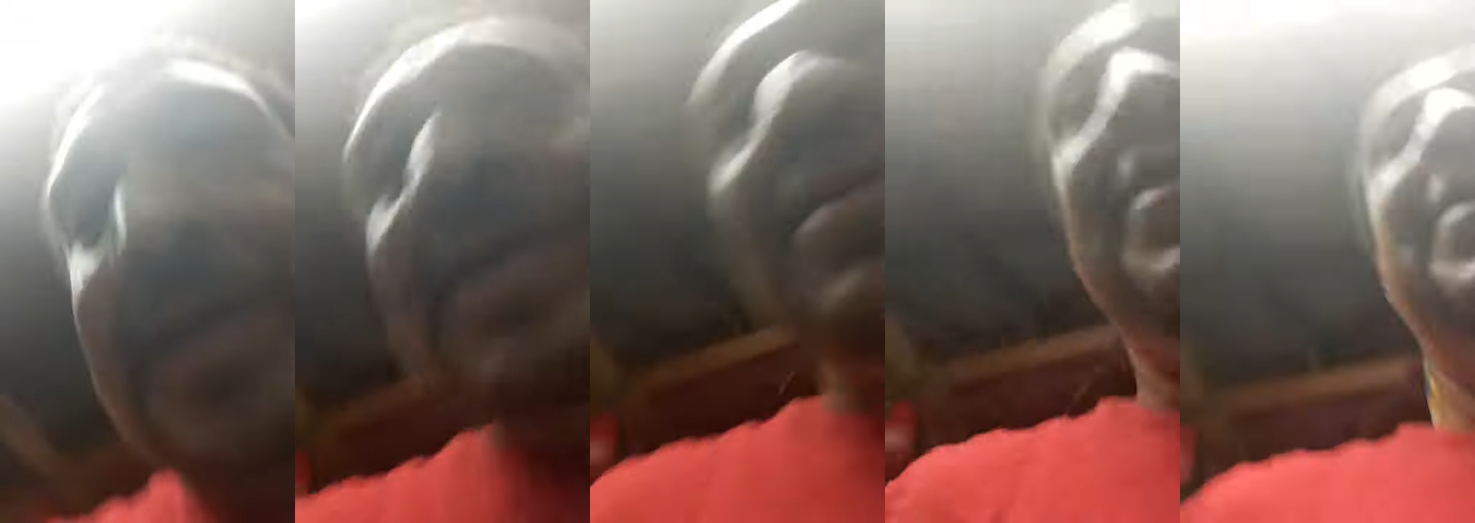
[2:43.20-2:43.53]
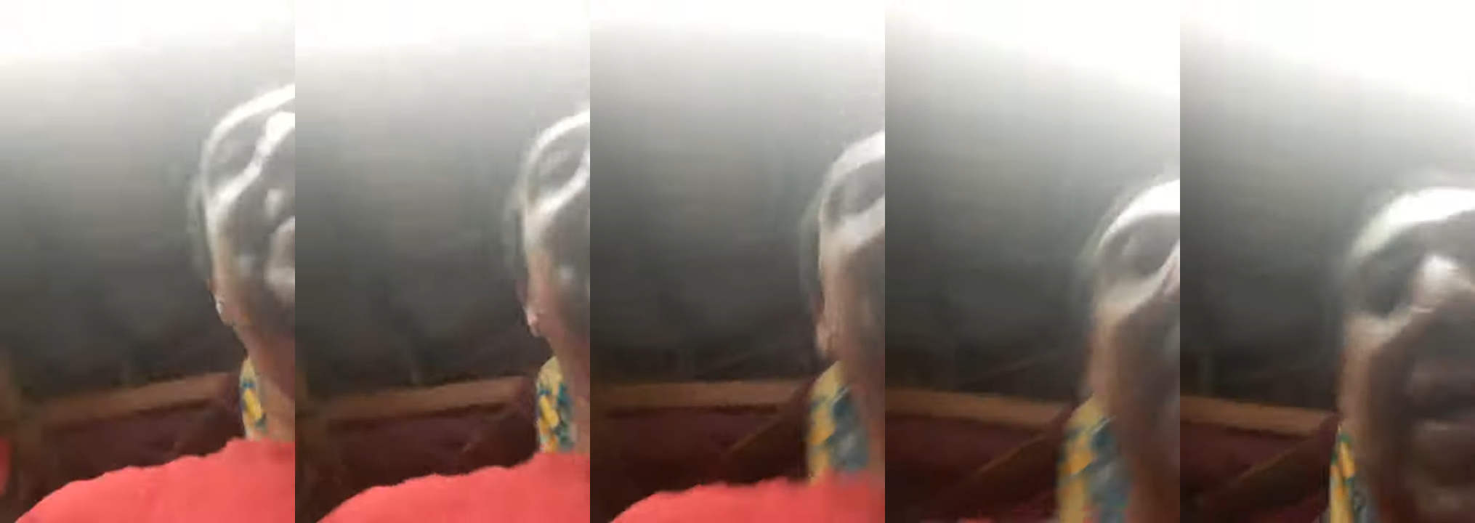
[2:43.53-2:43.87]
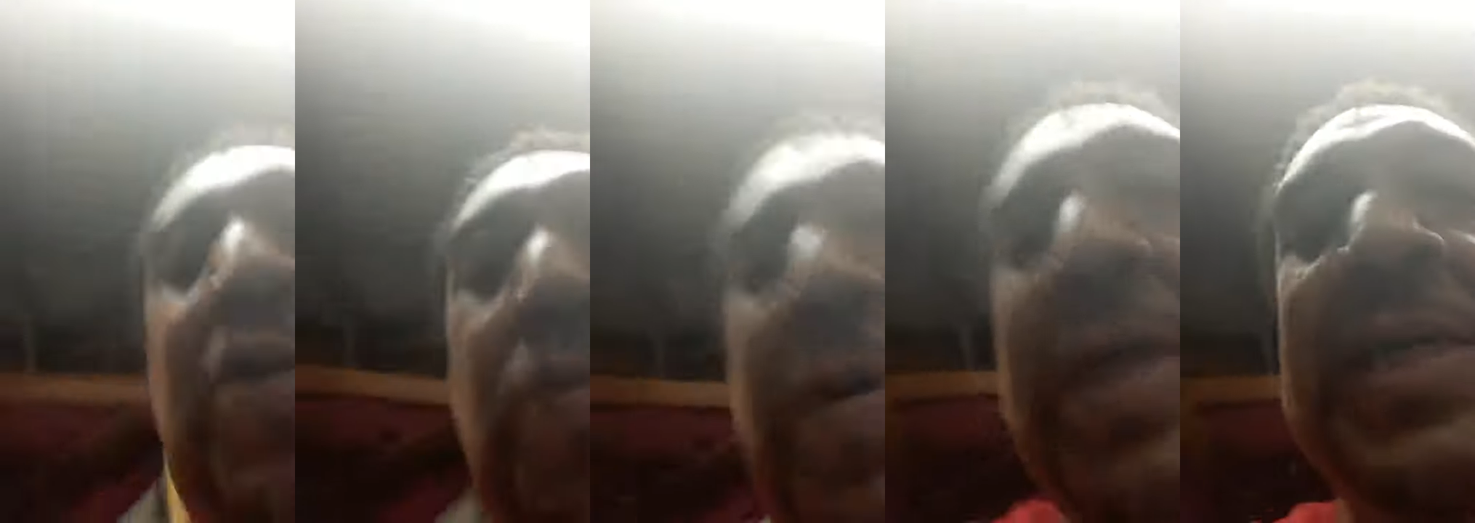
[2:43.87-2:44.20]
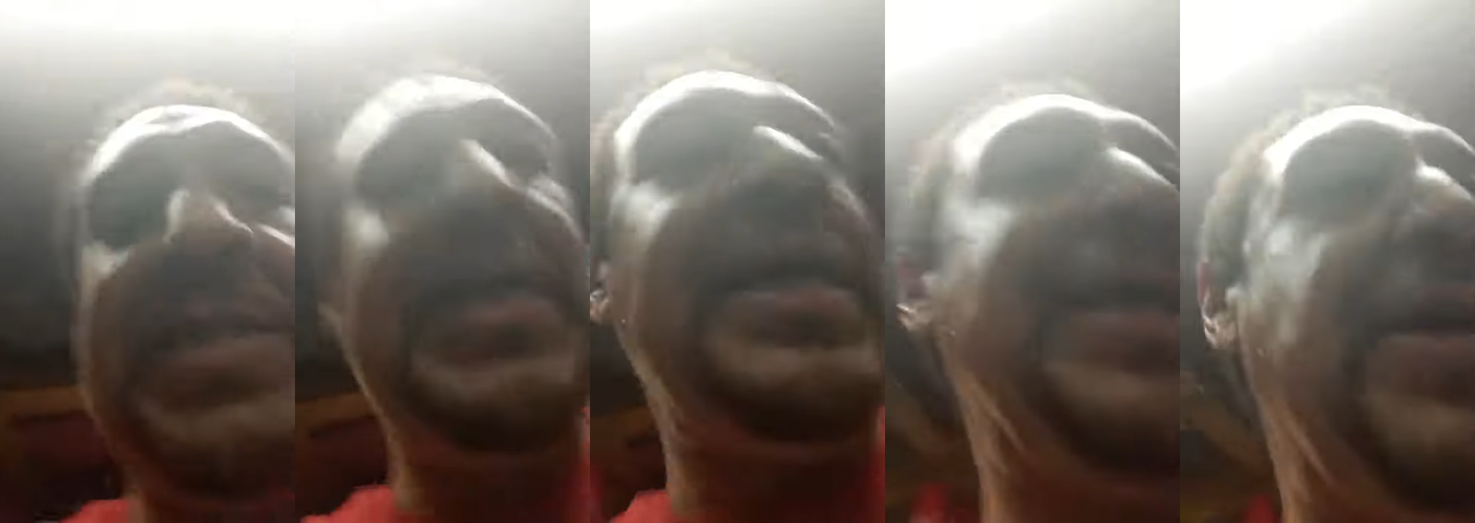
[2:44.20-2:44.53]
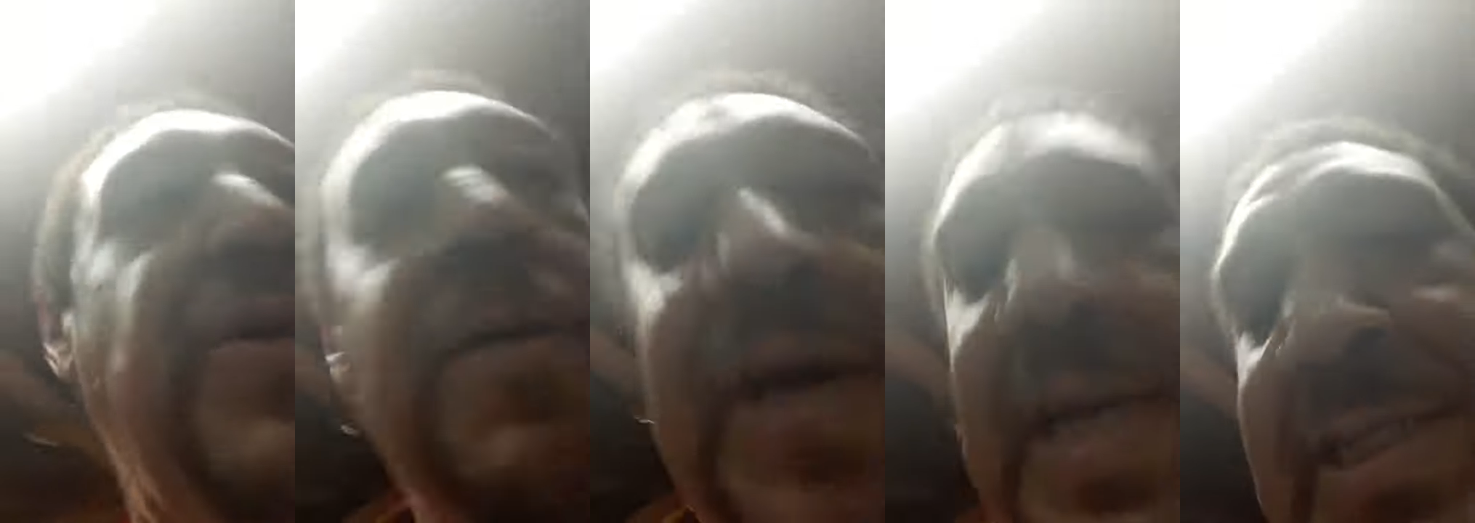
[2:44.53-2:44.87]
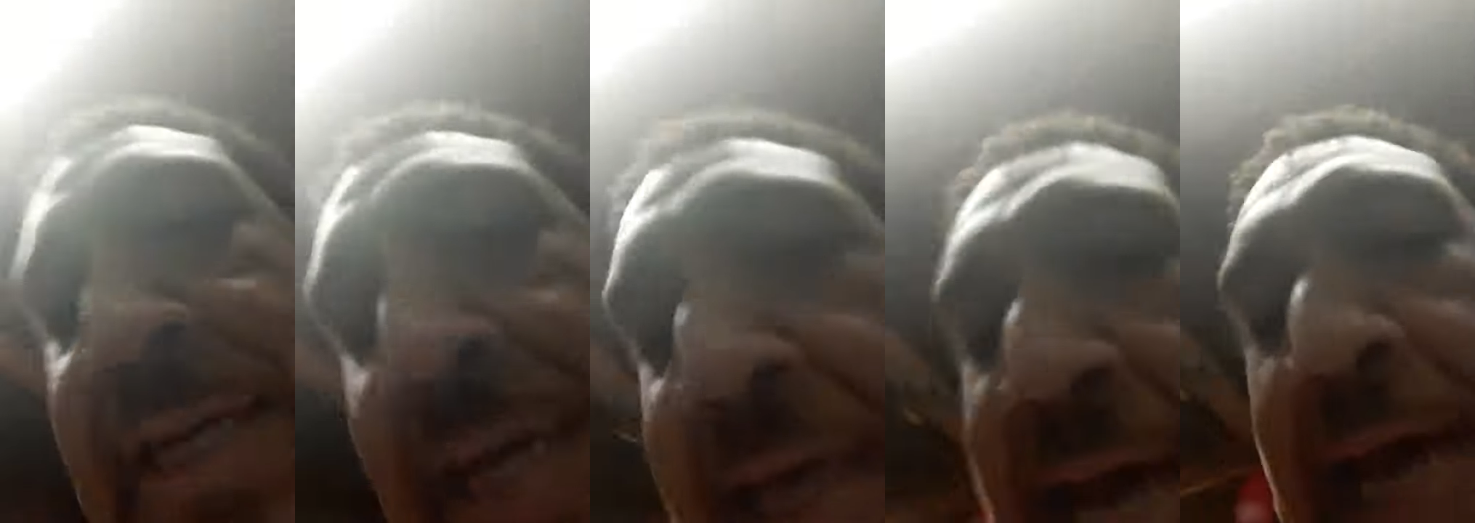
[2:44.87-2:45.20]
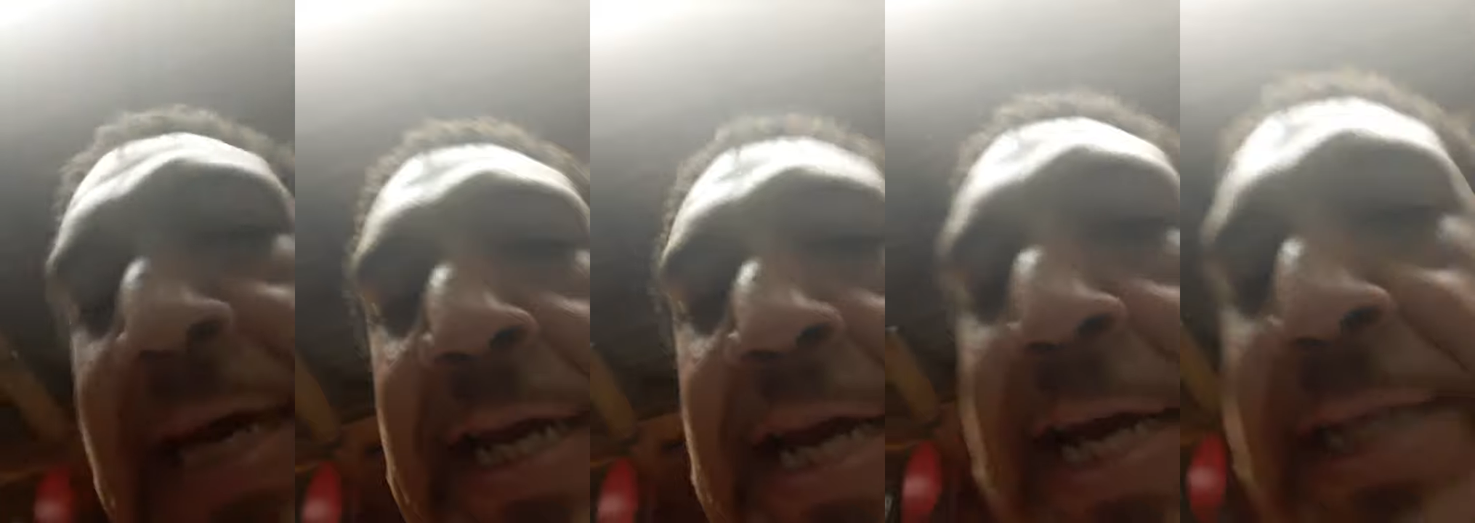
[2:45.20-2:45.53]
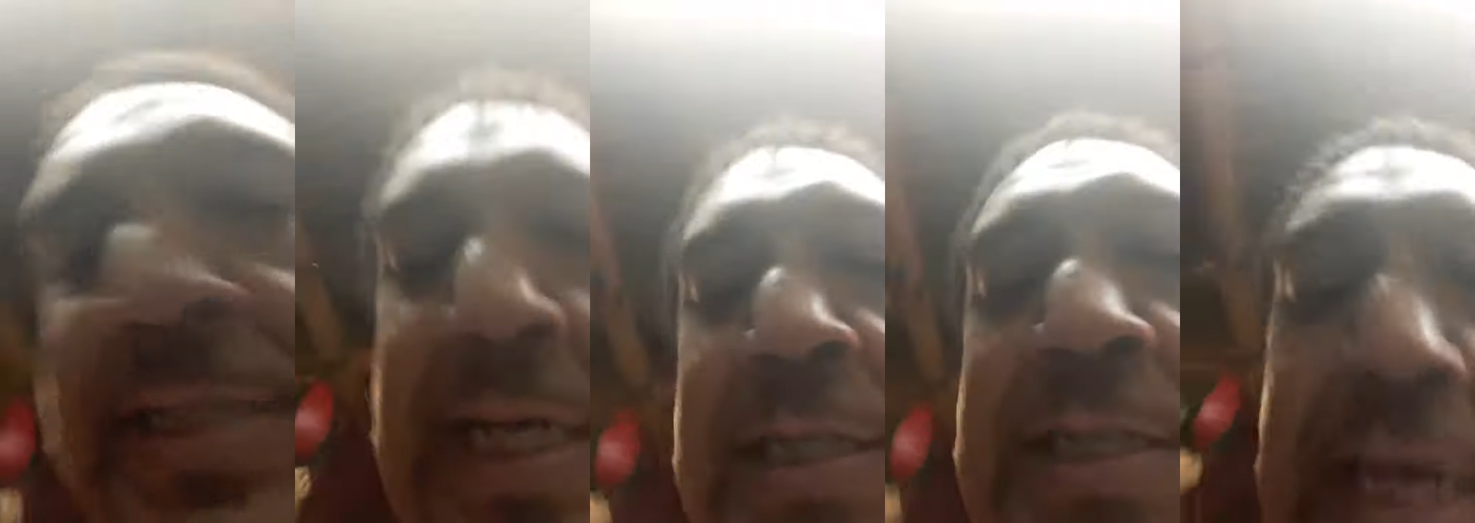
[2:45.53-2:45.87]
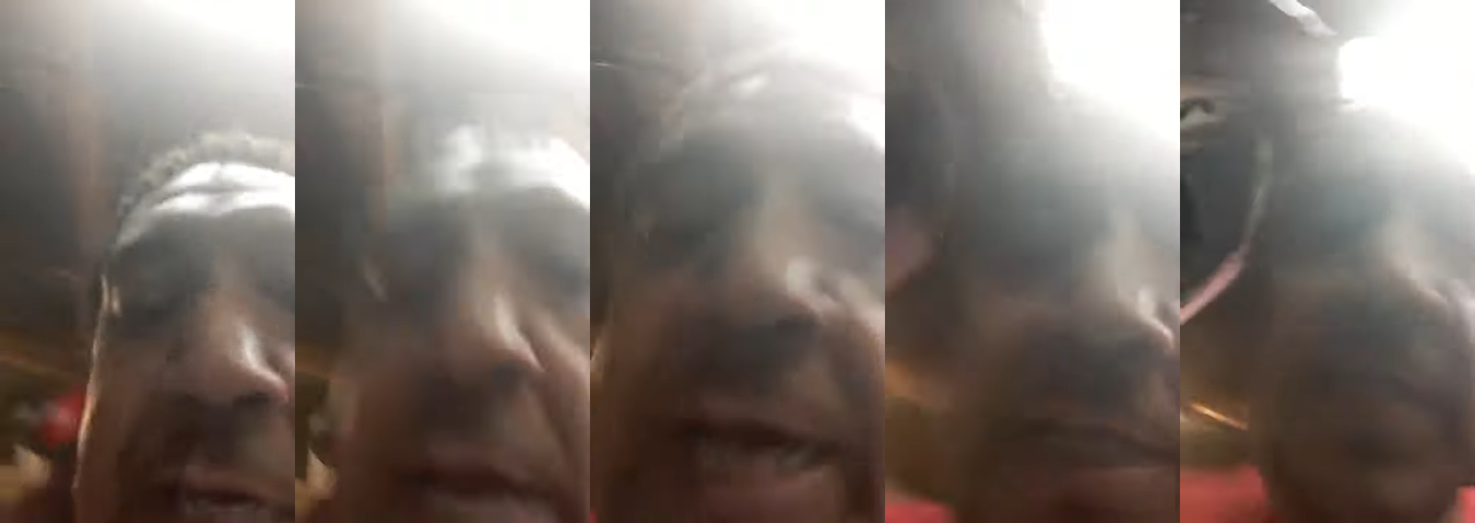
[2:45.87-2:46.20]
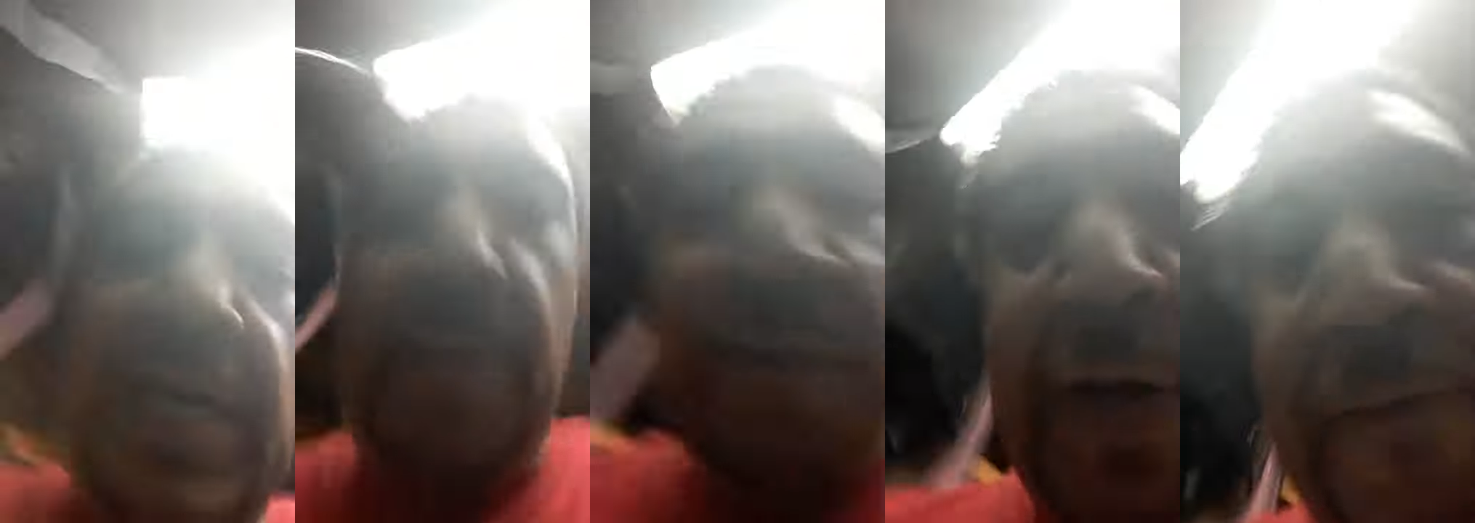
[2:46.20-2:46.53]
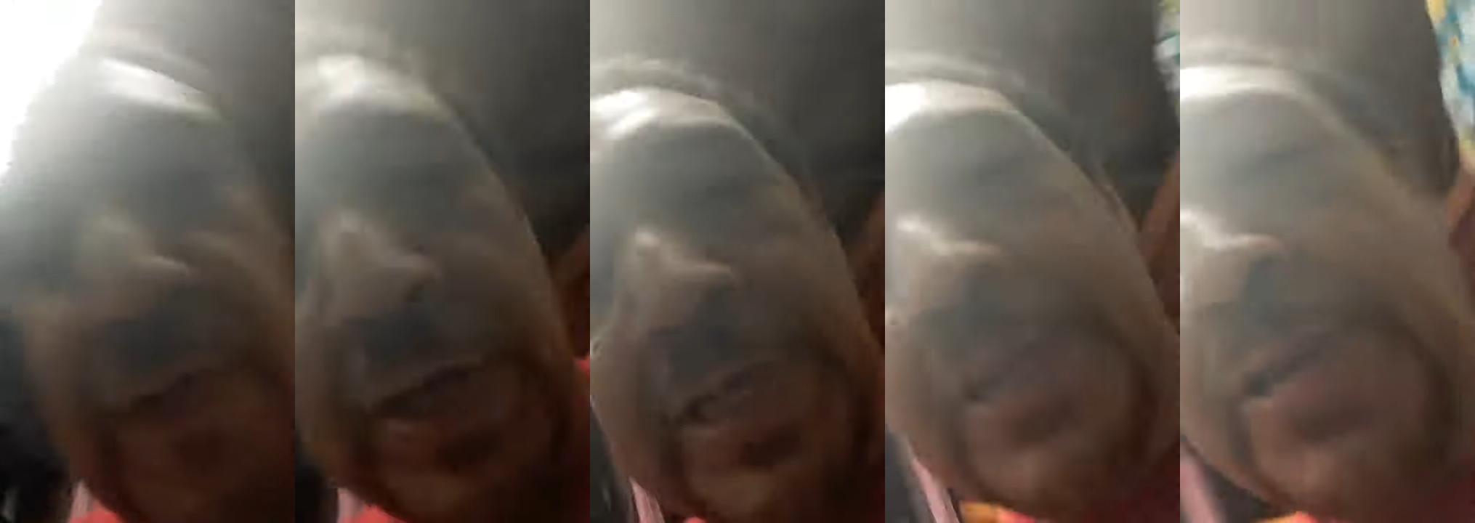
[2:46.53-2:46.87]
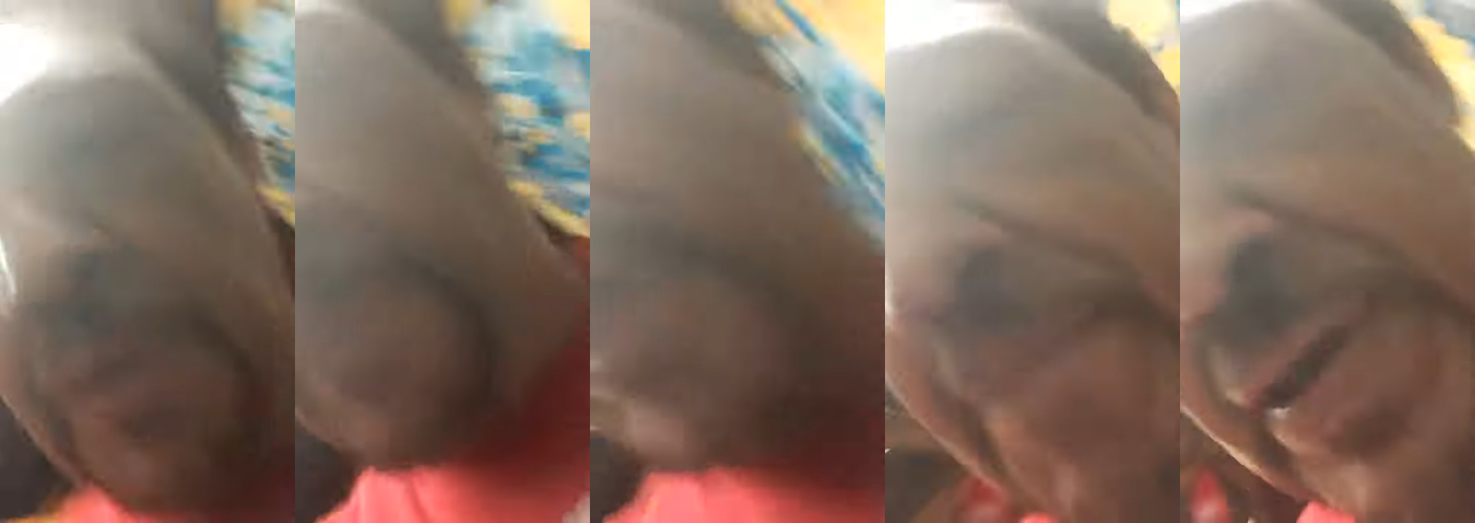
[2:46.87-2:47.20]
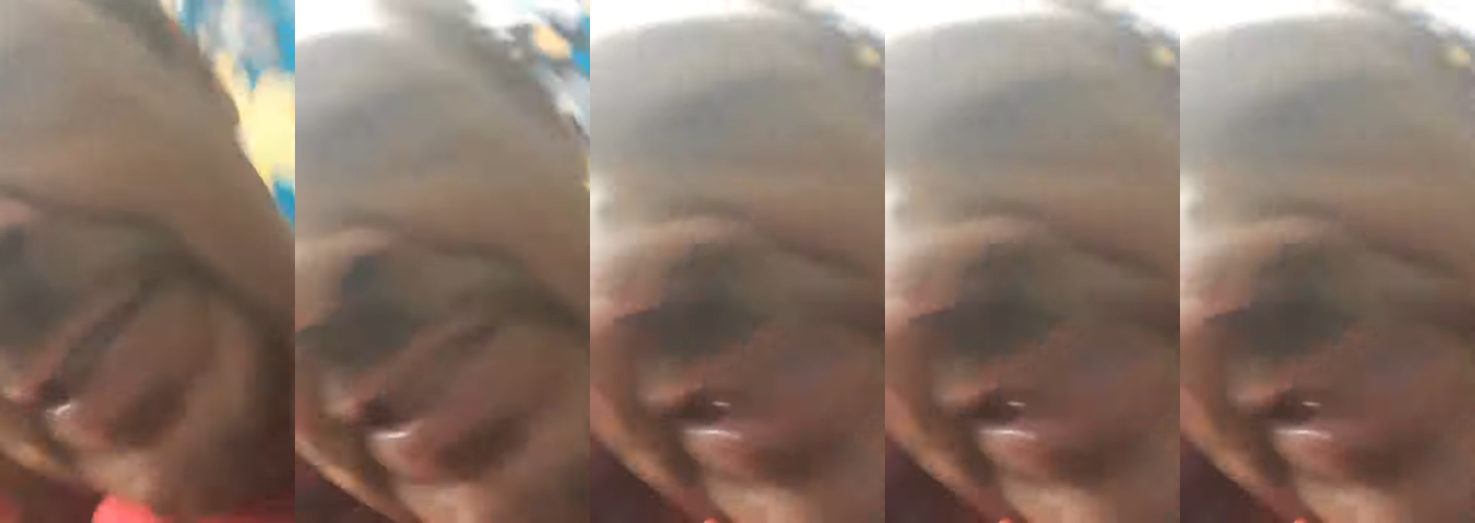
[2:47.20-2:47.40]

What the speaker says: Nobody's mouth can be seen.